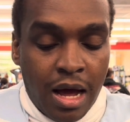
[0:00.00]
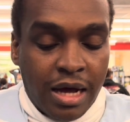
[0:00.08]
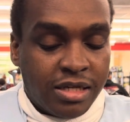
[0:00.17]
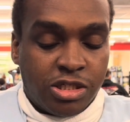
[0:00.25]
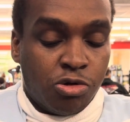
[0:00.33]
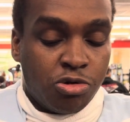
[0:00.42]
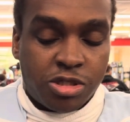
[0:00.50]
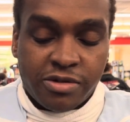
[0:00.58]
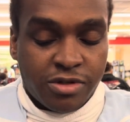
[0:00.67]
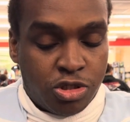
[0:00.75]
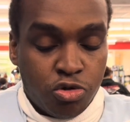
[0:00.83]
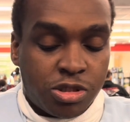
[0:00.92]

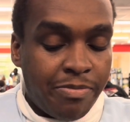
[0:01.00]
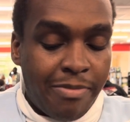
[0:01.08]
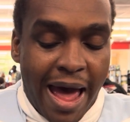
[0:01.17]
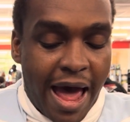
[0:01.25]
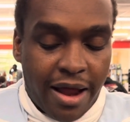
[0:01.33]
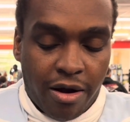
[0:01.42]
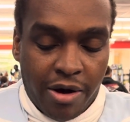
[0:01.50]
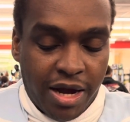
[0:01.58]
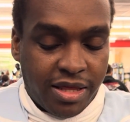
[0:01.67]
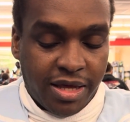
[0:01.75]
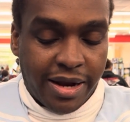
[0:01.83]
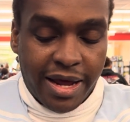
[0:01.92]
Zeus Mat or
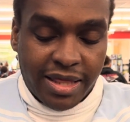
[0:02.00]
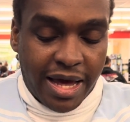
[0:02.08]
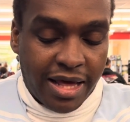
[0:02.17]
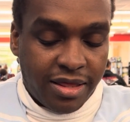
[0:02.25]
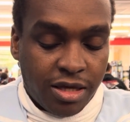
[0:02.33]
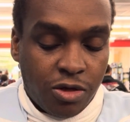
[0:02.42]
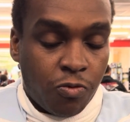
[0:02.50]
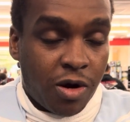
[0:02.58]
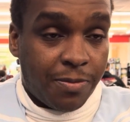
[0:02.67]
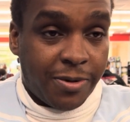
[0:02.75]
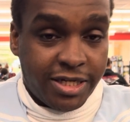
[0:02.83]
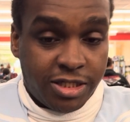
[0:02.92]
anything like that. I think you want
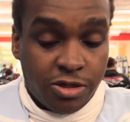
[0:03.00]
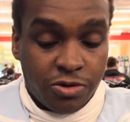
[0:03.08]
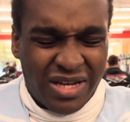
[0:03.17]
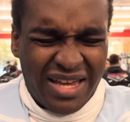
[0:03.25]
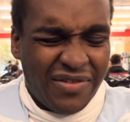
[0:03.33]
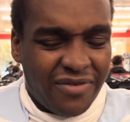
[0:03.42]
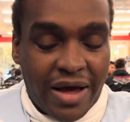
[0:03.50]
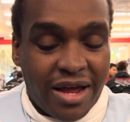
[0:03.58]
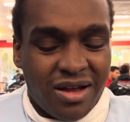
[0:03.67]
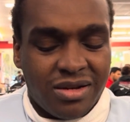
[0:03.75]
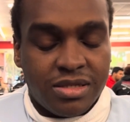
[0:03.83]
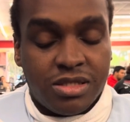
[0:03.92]
to play 2, even if I
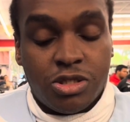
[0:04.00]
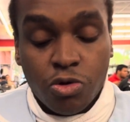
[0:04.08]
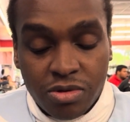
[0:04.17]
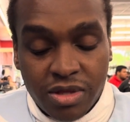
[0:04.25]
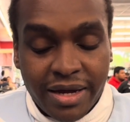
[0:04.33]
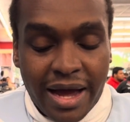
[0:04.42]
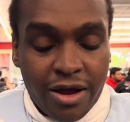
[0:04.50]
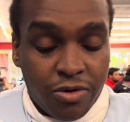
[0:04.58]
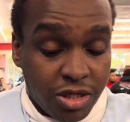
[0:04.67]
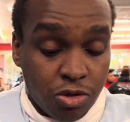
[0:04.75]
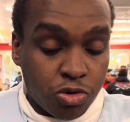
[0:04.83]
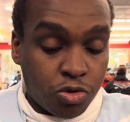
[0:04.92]
do think I
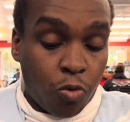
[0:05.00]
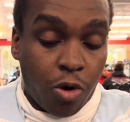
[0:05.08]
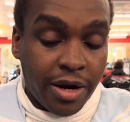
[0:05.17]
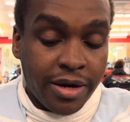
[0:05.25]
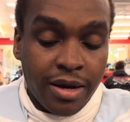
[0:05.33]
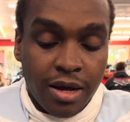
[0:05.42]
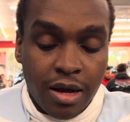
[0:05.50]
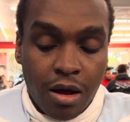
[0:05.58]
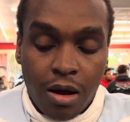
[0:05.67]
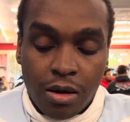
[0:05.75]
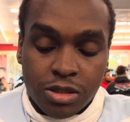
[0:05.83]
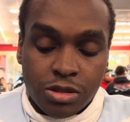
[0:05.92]
only use 1
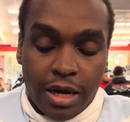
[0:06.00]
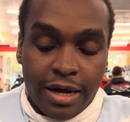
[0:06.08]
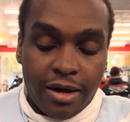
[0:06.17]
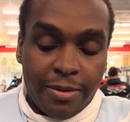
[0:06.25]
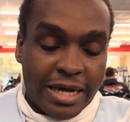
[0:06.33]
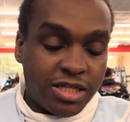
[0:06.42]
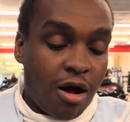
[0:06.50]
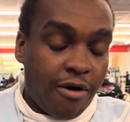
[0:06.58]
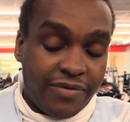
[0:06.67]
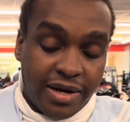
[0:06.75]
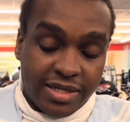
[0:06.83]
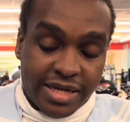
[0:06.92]
as
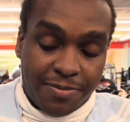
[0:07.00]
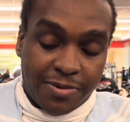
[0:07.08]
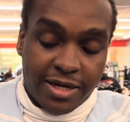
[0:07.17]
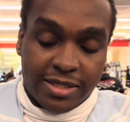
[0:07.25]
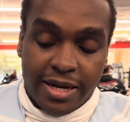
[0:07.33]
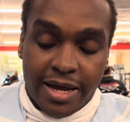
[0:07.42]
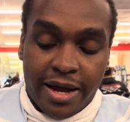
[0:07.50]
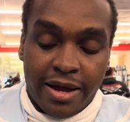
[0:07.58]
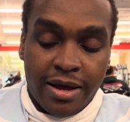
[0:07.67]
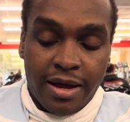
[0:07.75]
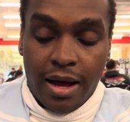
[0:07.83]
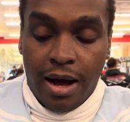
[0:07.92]
often as I played today.
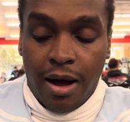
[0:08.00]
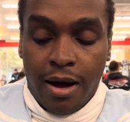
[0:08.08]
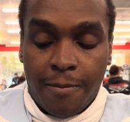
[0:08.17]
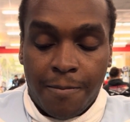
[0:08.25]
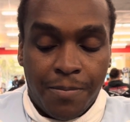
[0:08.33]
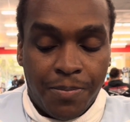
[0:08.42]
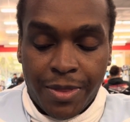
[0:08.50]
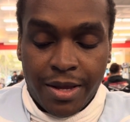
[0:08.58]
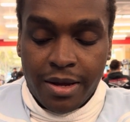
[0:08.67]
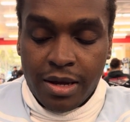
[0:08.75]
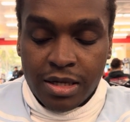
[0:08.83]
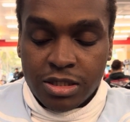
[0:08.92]

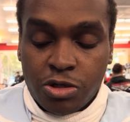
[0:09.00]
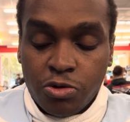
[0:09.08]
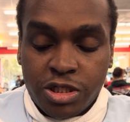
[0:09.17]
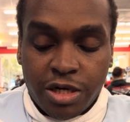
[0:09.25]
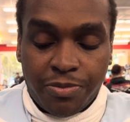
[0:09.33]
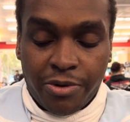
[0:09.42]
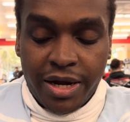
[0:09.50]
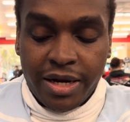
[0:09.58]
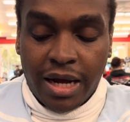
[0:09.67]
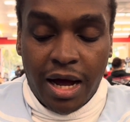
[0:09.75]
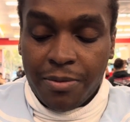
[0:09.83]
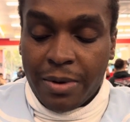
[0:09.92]
2 Jibrin,
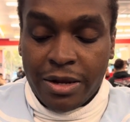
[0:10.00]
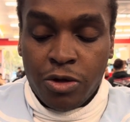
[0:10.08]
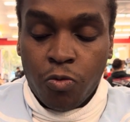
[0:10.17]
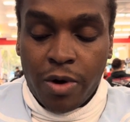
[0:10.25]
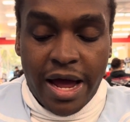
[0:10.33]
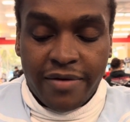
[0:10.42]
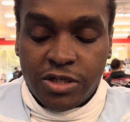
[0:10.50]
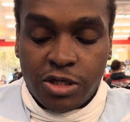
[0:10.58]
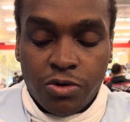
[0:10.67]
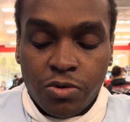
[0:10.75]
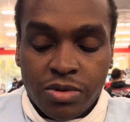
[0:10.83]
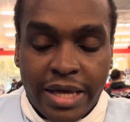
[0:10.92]
you want to have
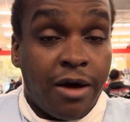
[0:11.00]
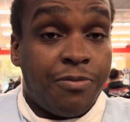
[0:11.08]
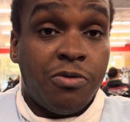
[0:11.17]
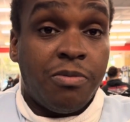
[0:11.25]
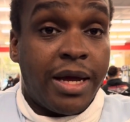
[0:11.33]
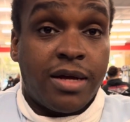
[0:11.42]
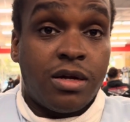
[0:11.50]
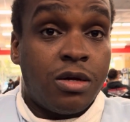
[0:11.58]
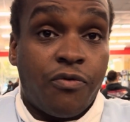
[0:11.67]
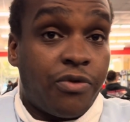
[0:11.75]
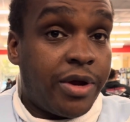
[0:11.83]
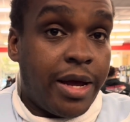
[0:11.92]
2, they help you go
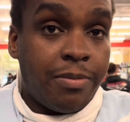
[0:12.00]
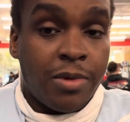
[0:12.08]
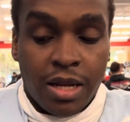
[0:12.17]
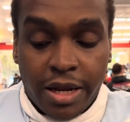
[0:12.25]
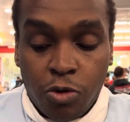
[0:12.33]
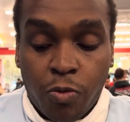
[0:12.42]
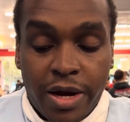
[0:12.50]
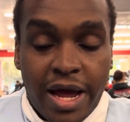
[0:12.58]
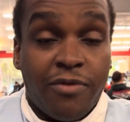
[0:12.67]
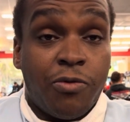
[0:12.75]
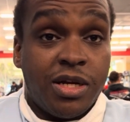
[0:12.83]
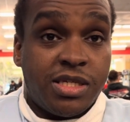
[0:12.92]
for game. Like you want to
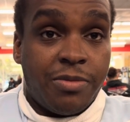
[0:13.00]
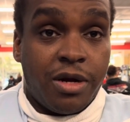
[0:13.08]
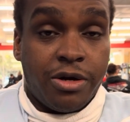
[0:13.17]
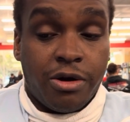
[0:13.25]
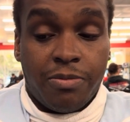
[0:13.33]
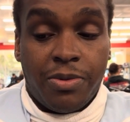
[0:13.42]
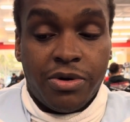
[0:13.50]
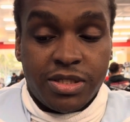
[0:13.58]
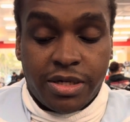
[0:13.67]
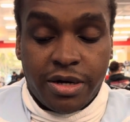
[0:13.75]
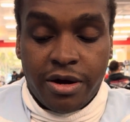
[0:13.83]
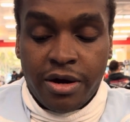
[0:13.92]
have 1 to summon on your opponent's
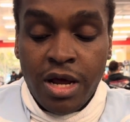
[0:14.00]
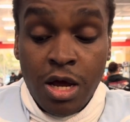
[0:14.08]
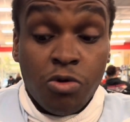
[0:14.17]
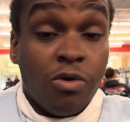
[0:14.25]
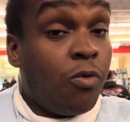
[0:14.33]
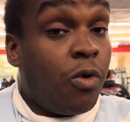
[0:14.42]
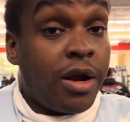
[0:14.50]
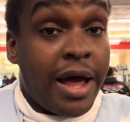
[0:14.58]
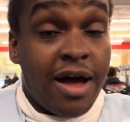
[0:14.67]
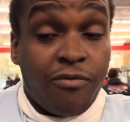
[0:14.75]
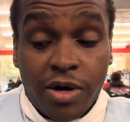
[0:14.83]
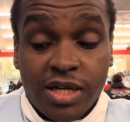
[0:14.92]
turn, you'll want to
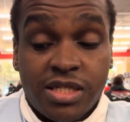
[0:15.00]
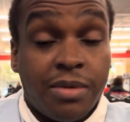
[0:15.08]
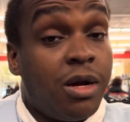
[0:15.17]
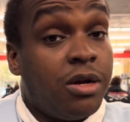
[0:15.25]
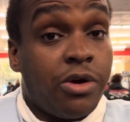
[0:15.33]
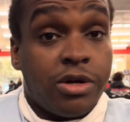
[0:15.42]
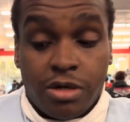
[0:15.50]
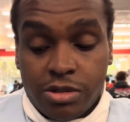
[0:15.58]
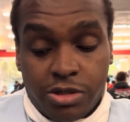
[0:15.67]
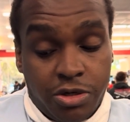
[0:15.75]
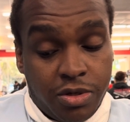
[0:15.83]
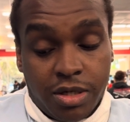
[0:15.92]
have 1 to summon on your turn
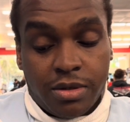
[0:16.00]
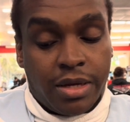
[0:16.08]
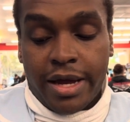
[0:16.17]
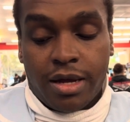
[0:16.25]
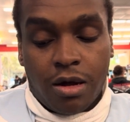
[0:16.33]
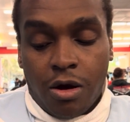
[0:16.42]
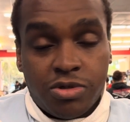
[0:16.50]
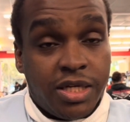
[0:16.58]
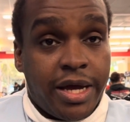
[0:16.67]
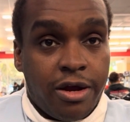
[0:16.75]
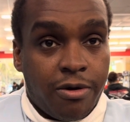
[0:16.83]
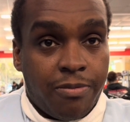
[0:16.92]
so you can like
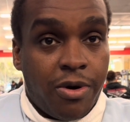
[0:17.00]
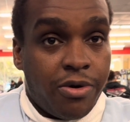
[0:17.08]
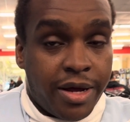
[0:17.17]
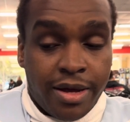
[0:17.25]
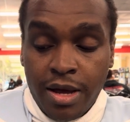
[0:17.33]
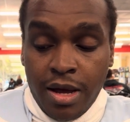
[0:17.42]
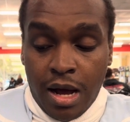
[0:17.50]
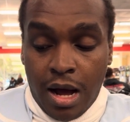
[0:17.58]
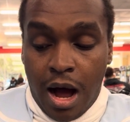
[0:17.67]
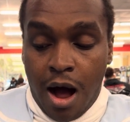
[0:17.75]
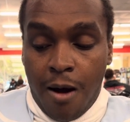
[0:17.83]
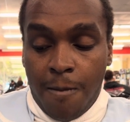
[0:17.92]
OTK your opponent.
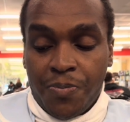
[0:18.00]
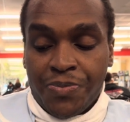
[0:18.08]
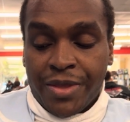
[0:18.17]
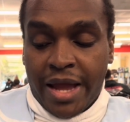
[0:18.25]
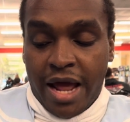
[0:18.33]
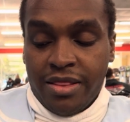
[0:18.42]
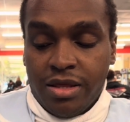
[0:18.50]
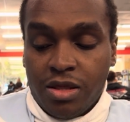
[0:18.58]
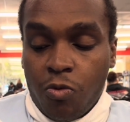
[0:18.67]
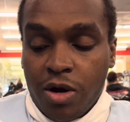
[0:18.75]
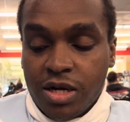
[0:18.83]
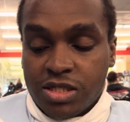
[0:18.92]
And then the
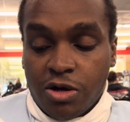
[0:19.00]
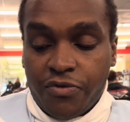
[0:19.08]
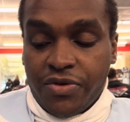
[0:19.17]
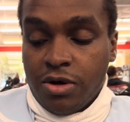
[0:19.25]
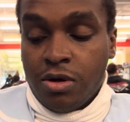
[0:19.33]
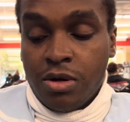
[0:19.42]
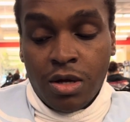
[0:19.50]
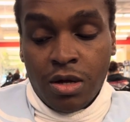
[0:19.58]
1 Asophiel,